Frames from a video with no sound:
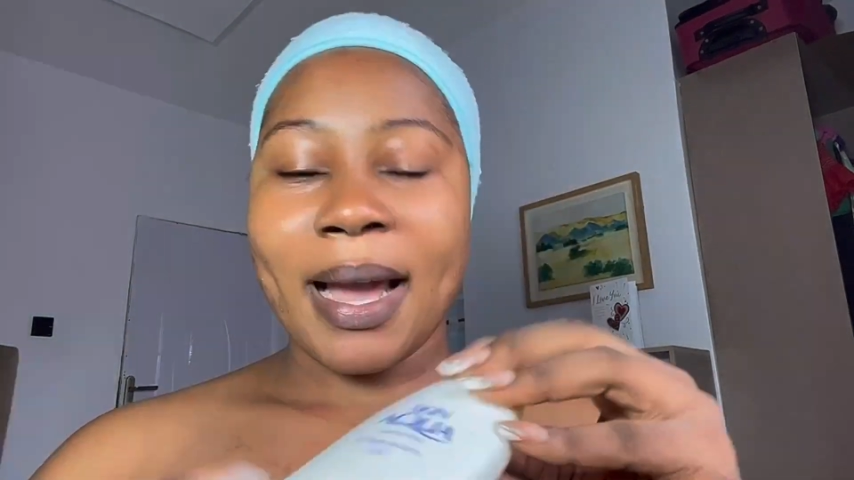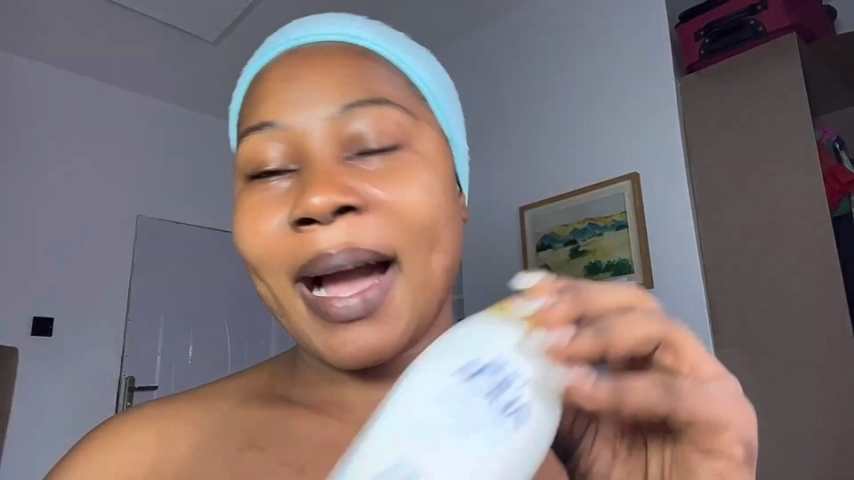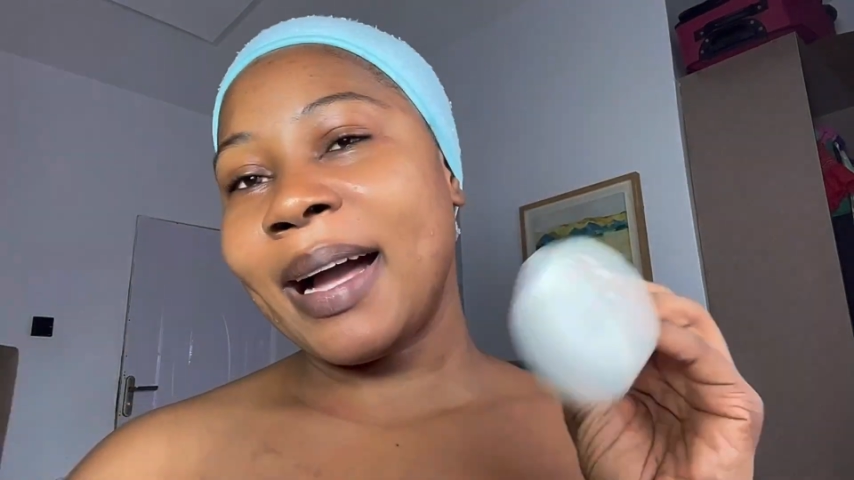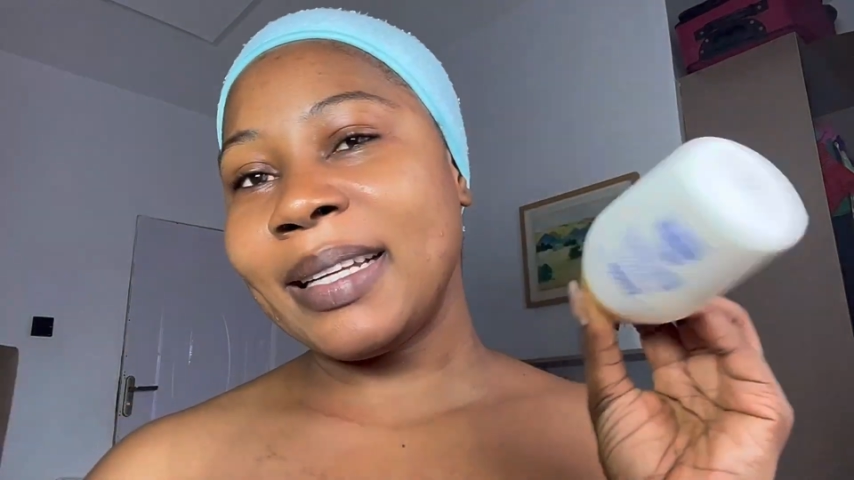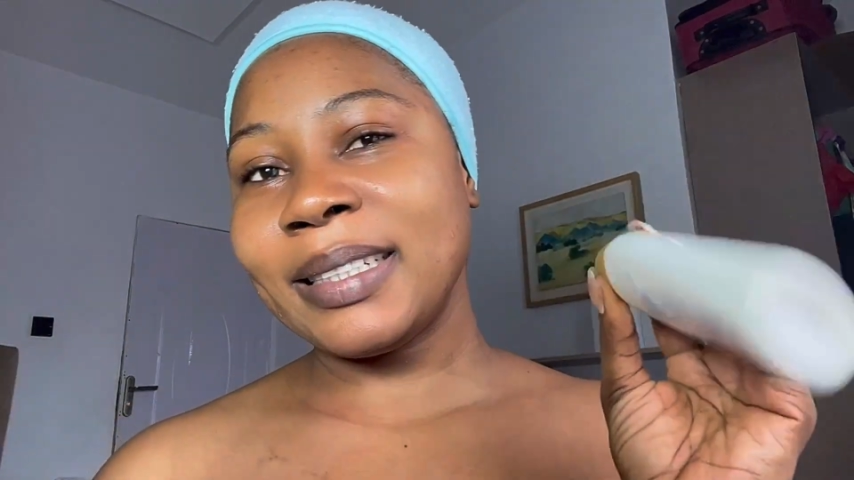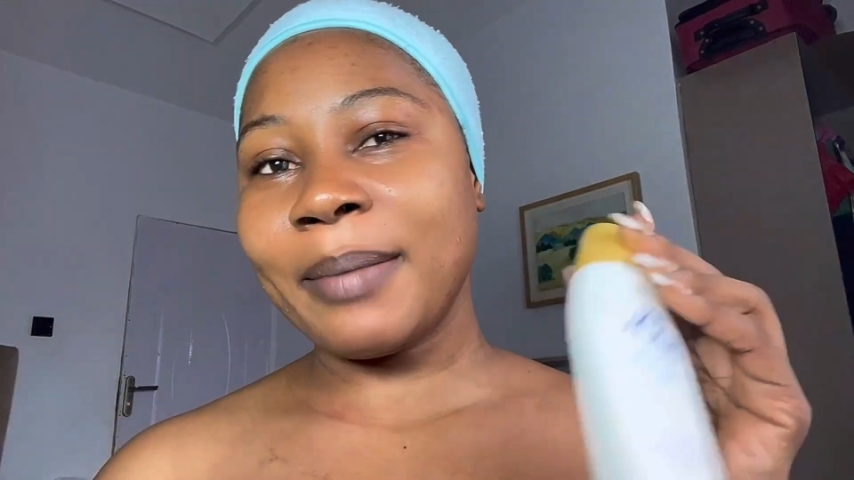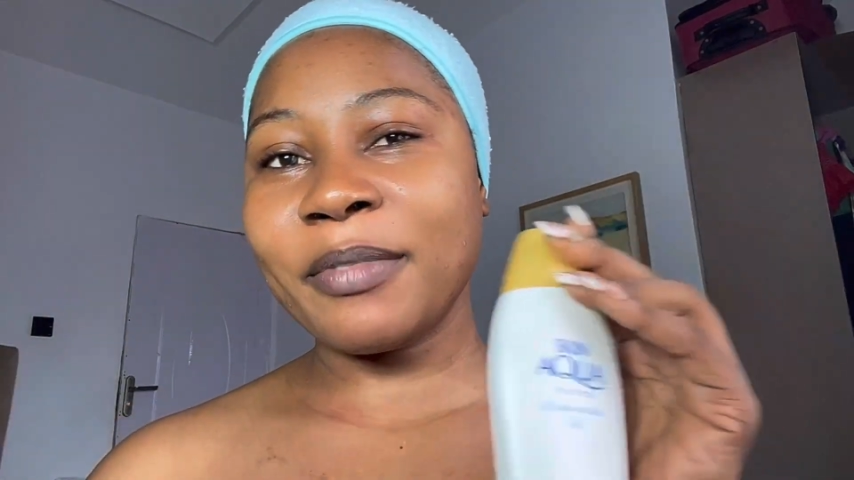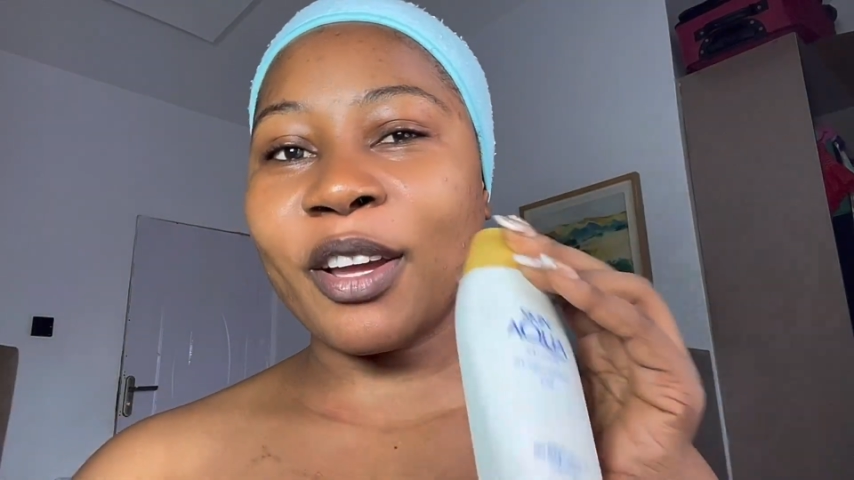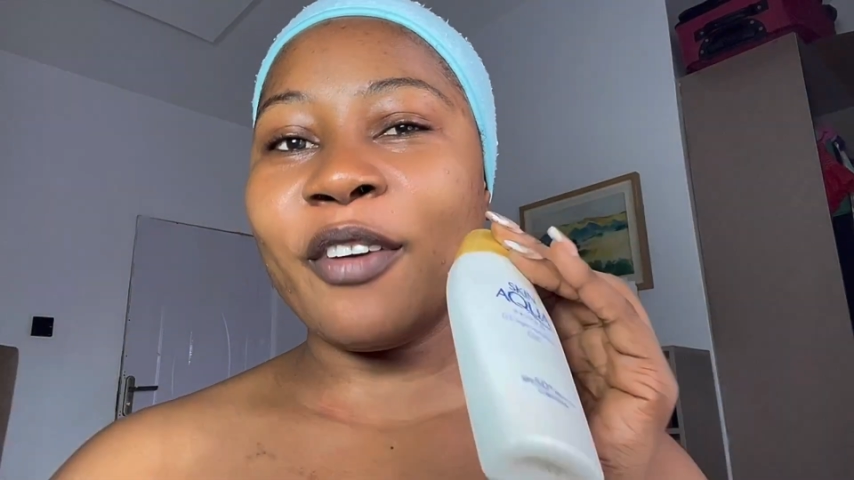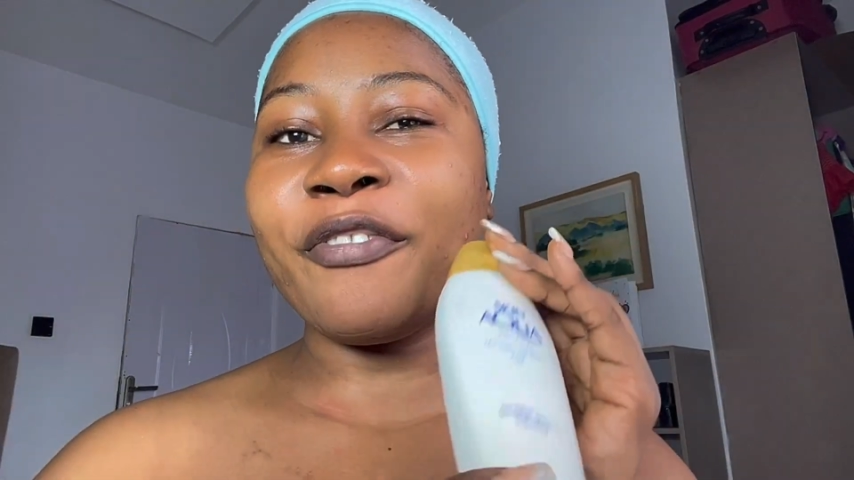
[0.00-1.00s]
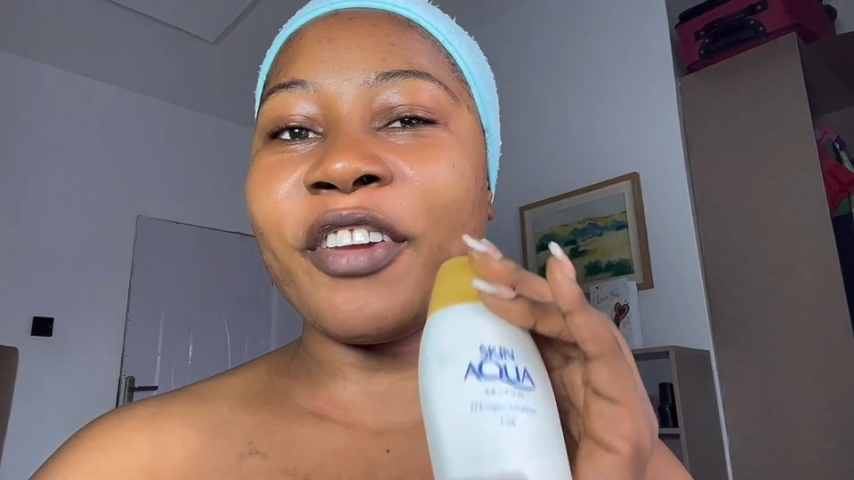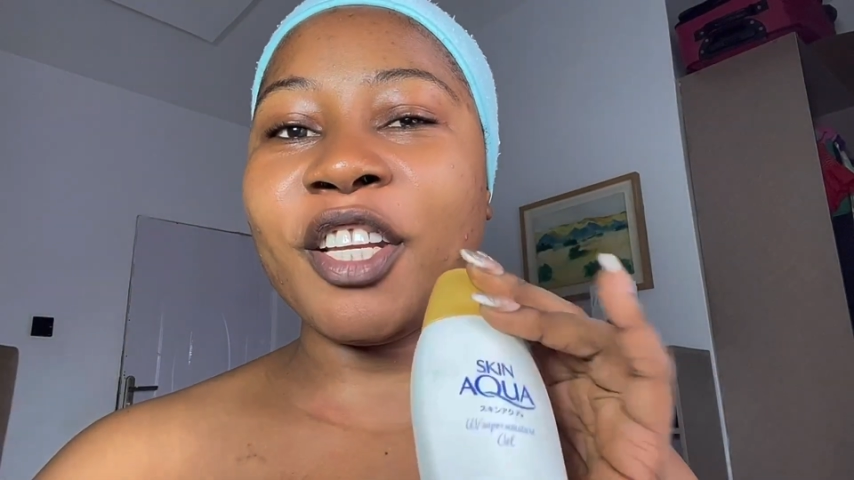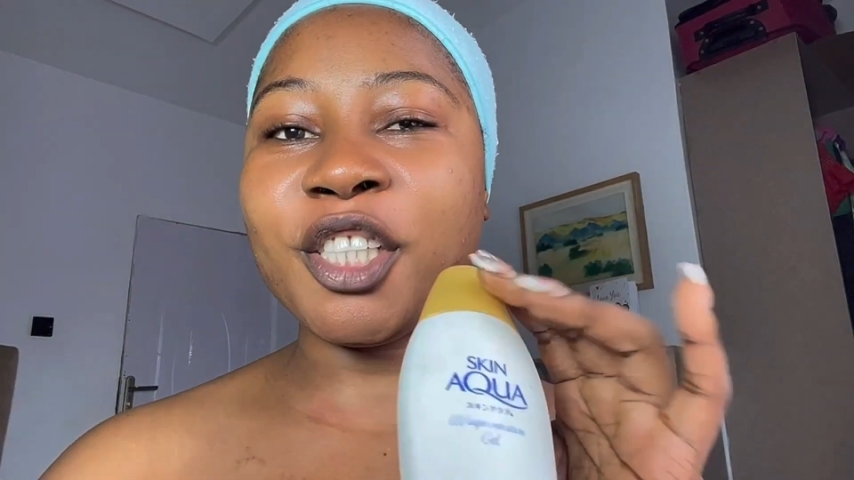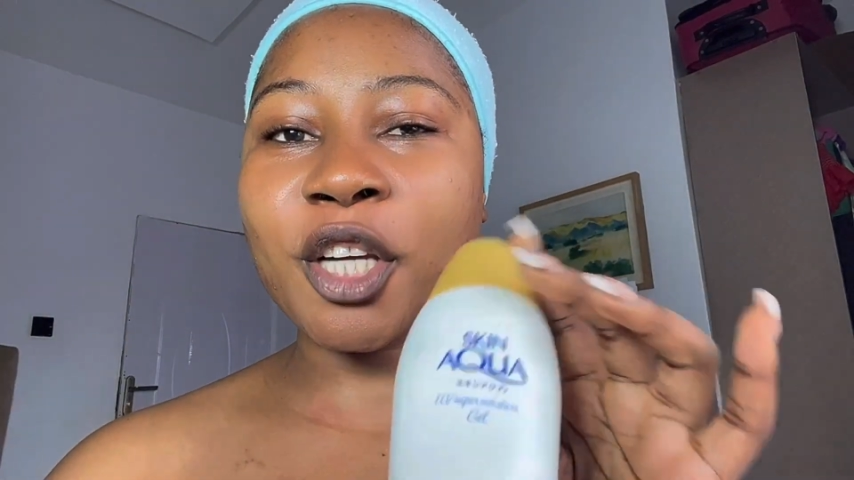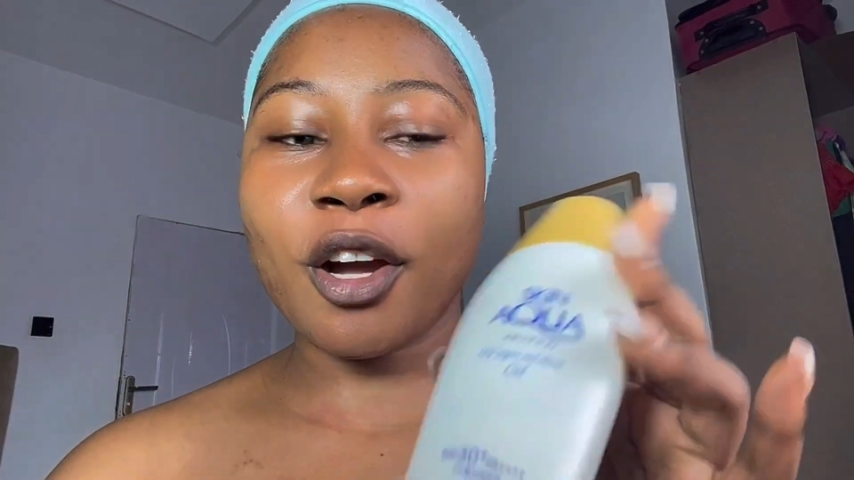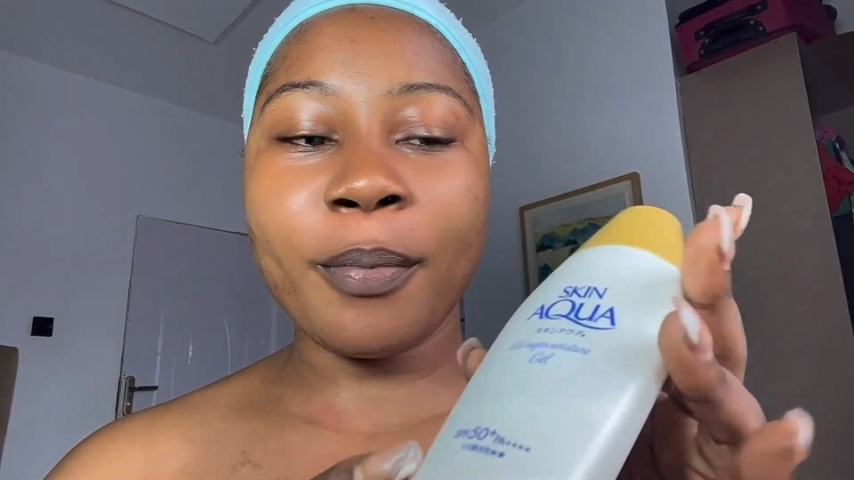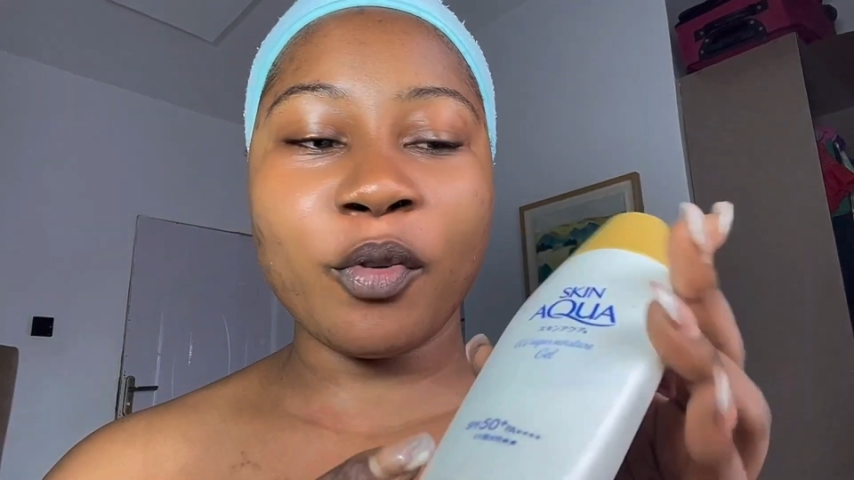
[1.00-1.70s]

And I'm gonna finish up